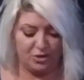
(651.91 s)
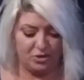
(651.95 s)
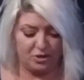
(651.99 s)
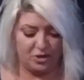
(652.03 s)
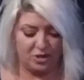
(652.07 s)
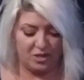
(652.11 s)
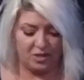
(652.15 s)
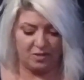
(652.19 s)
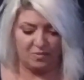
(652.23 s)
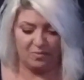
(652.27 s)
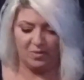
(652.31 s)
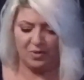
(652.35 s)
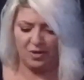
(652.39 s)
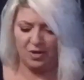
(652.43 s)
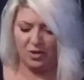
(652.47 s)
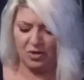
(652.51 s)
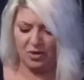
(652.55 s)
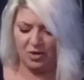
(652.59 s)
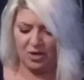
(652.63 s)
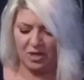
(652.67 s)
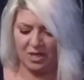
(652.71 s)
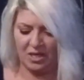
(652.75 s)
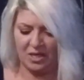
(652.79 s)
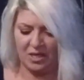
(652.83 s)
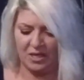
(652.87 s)
You're
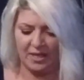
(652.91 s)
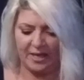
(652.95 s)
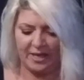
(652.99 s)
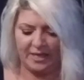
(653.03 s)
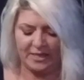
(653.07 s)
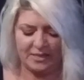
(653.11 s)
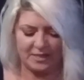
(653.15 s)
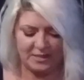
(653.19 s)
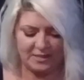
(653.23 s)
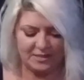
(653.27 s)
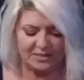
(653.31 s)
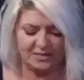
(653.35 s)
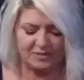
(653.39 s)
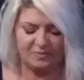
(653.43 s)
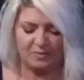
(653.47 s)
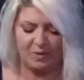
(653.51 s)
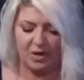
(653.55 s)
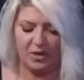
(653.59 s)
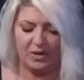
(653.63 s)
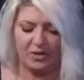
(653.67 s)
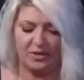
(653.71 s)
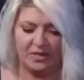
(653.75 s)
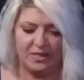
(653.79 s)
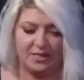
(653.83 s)
gonna like this spell.